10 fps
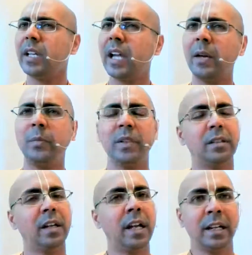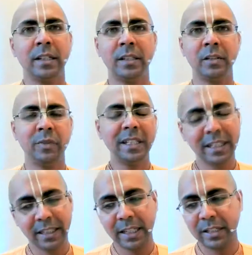happy, and the
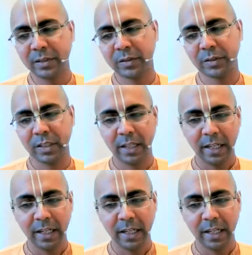Vedic kings,